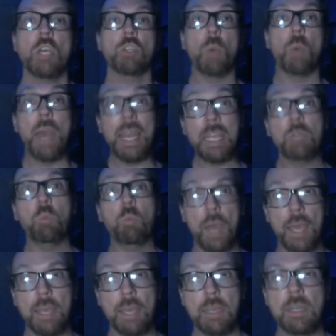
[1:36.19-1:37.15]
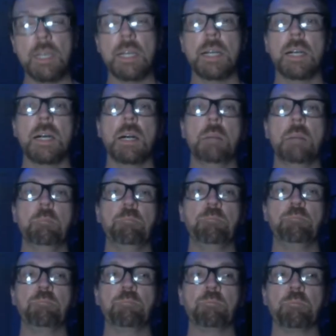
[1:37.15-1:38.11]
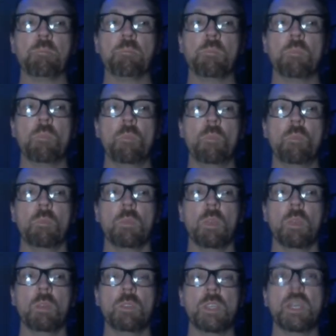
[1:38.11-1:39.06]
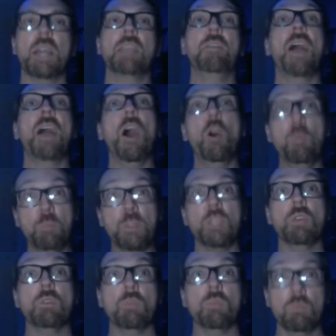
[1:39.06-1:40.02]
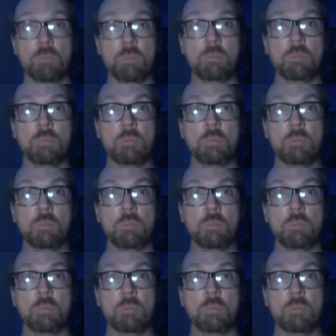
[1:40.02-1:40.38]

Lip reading: So anyway, to kind of help you